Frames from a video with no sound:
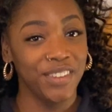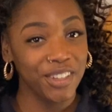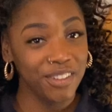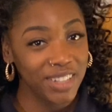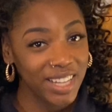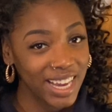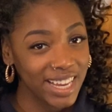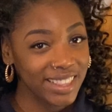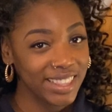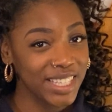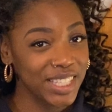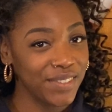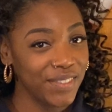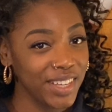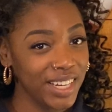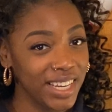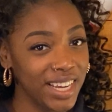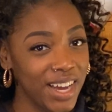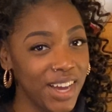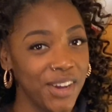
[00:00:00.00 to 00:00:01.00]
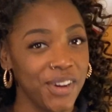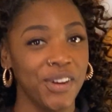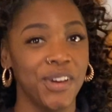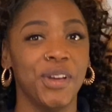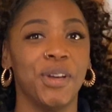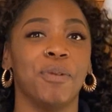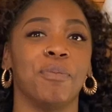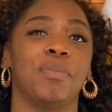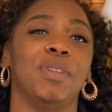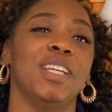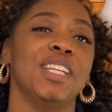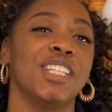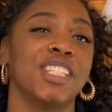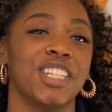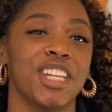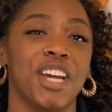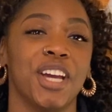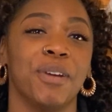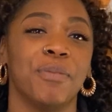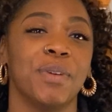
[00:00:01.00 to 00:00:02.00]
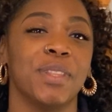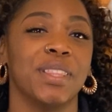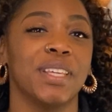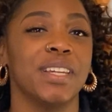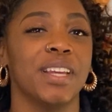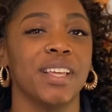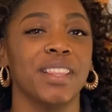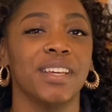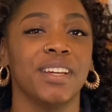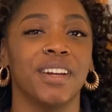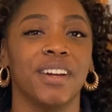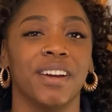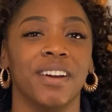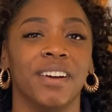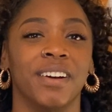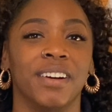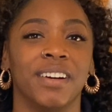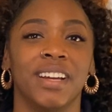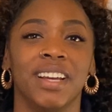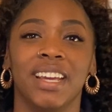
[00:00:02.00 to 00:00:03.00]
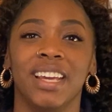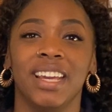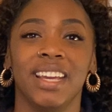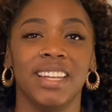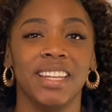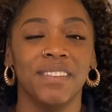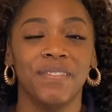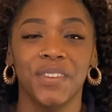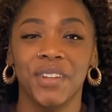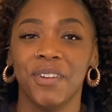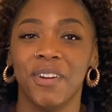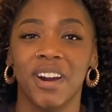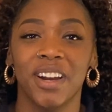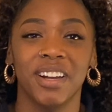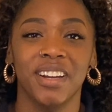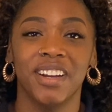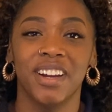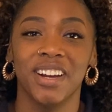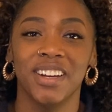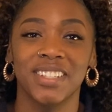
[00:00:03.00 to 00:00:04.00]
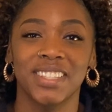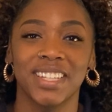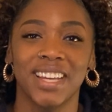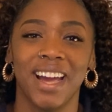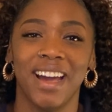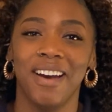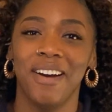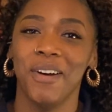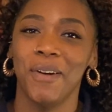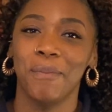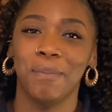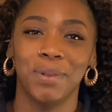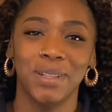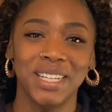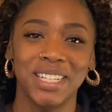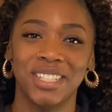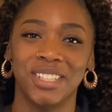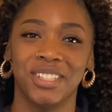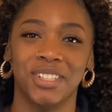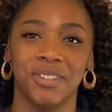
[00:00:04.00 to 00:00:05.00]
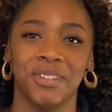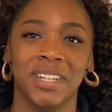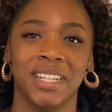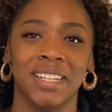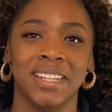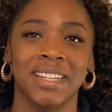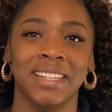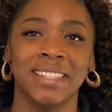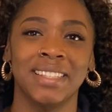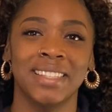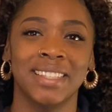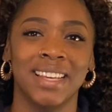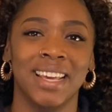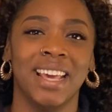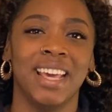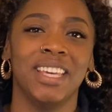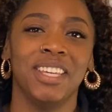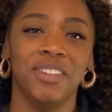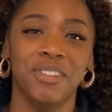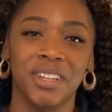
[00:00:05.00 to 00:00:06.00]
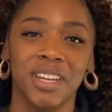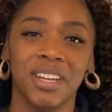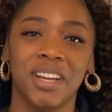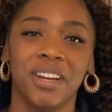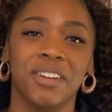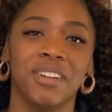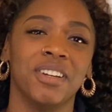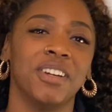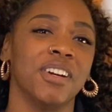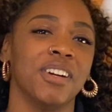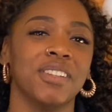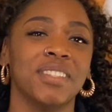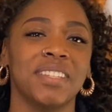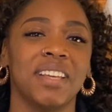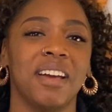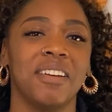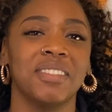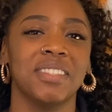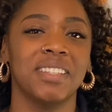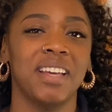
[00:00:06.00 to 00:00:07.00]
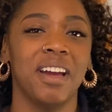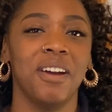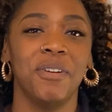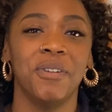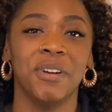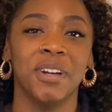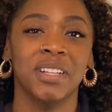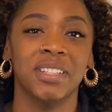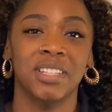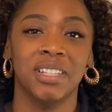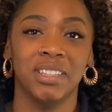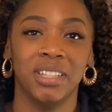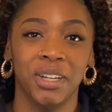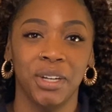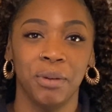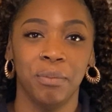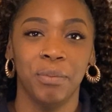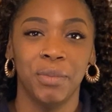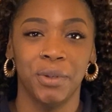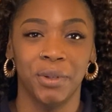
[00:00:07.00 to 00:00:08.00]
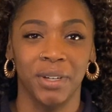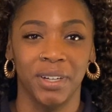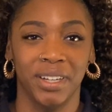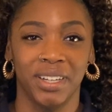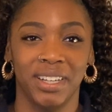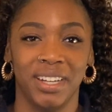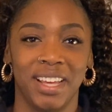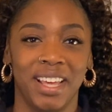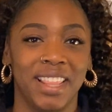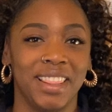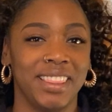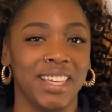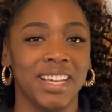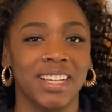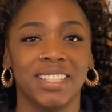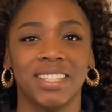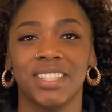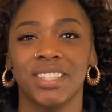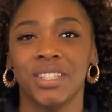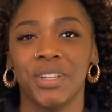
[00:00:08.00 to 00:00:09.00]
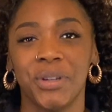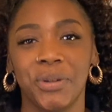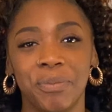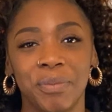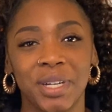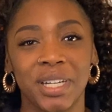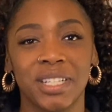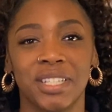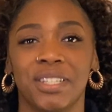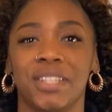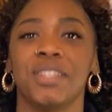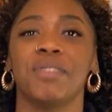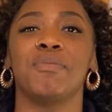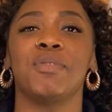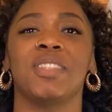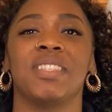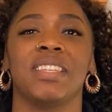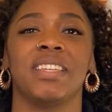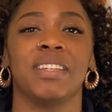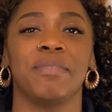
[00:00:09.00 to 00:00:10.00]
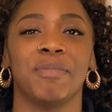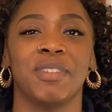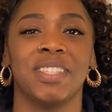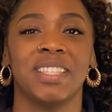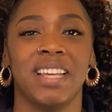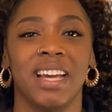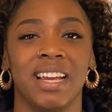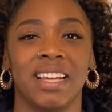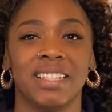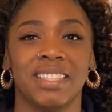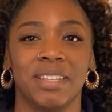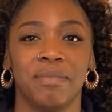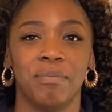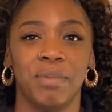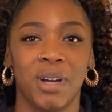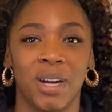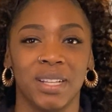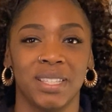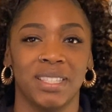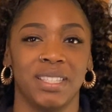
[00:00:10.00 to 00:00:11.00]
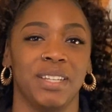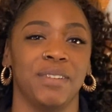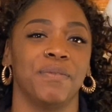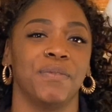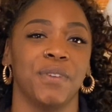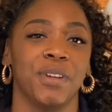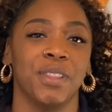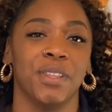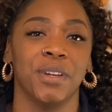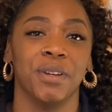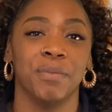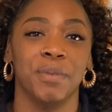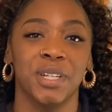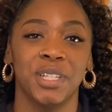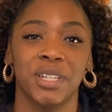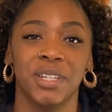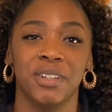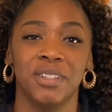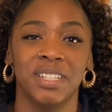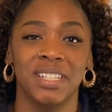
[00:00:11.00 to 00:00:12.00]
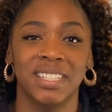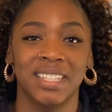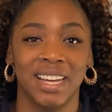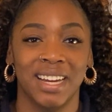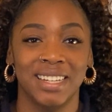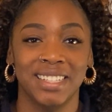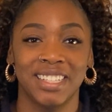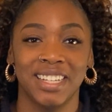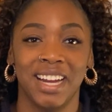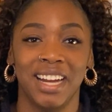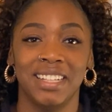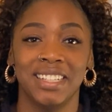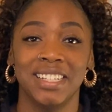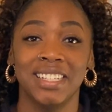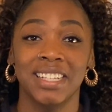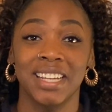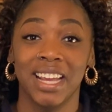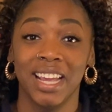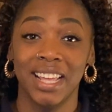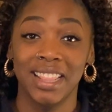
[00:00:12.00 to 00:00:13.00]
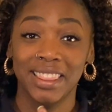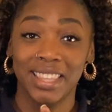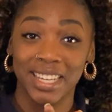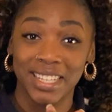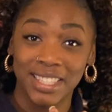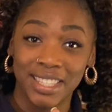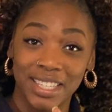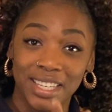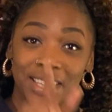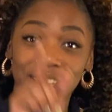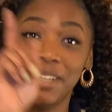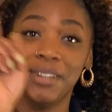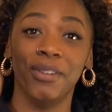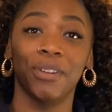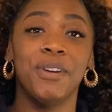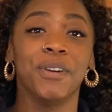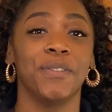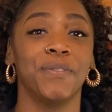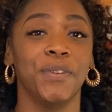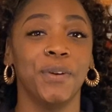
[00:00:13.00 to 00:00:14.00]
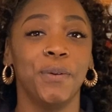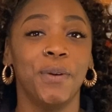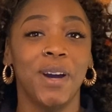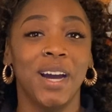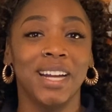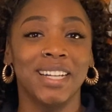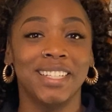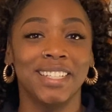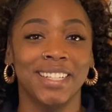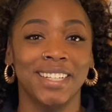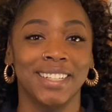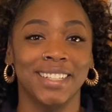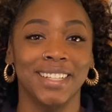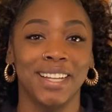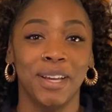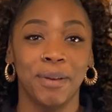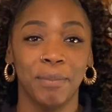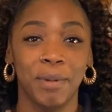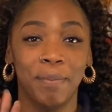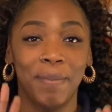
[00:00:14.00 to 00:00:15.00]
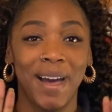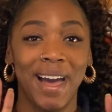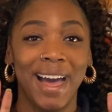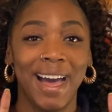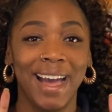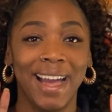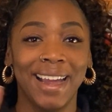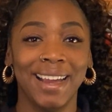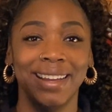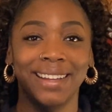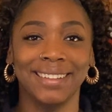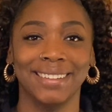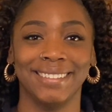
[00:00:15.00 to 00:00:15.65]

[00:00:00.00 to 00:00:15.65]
you like this video, please share it with another girl. And if you aren't a Girl Scout, please join us. You can go to girlscouts.org to learn more. Thanks so much to the Museum of Science in Boston for the original design challenge, and thanks to you for watching. Bye-bye.